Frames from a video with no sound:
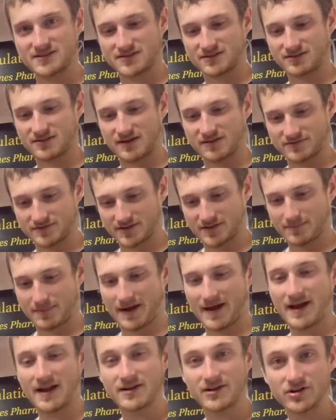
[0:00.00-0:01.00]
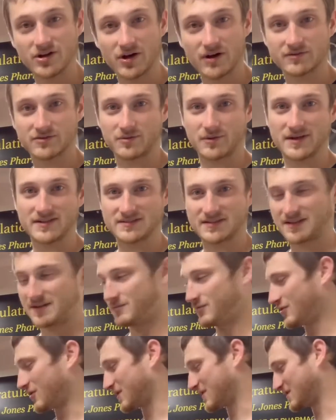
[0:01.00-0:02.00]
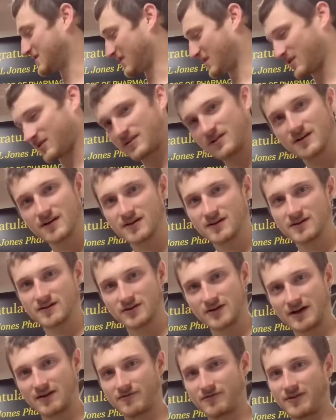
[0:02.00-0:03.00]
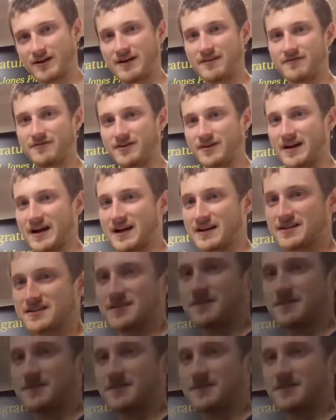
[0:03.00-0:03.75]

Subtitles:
still left in the pad, and you don't have to waste any more. So, a little helpful hint for you guys.